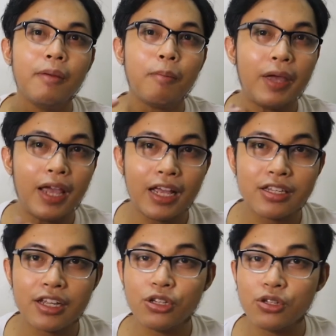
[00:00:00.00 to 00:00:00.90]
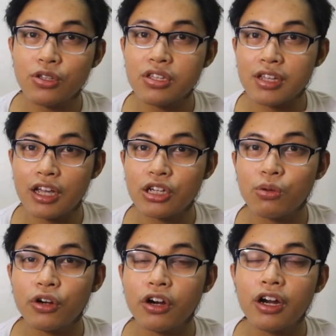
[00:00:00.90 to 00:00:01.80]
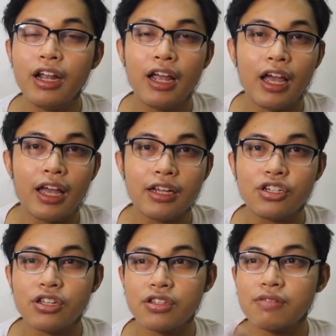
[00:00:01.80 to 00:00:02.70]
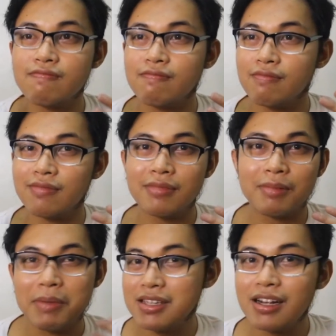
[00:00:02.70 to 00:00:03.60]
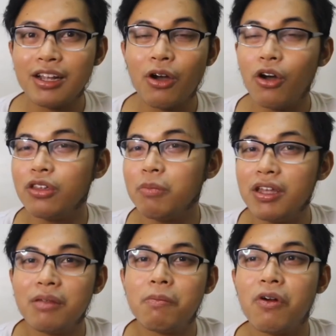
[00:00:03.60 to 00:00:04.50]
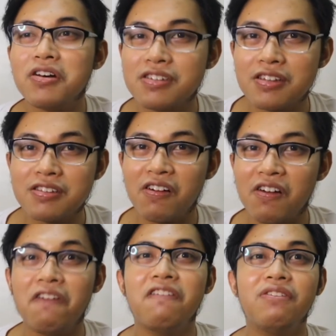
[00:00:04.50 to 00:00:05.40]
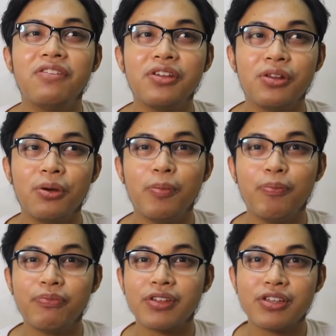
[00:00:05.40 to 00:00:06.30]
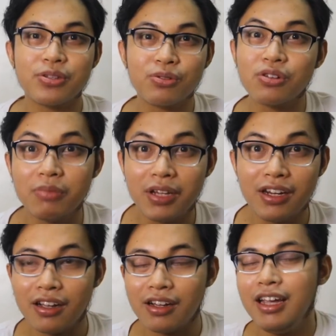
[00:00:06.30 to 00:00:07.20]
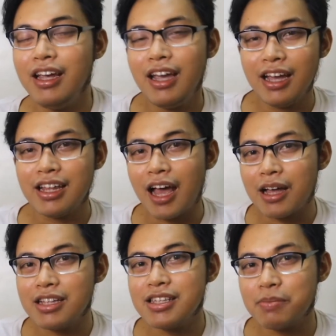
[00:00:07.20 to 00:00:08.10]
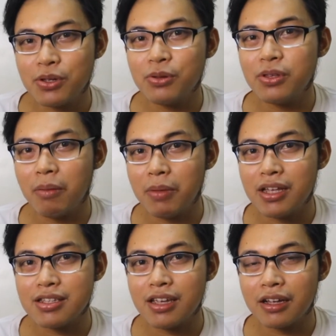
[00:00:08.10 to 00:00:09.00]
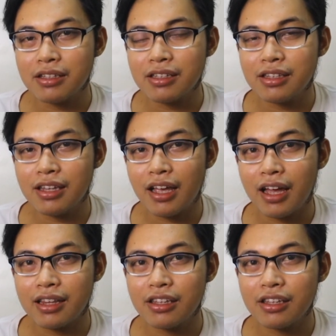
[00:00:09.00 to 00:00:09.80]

paste into the scheduler, and just basically automate the process of, social media. And it's absolutely amazing that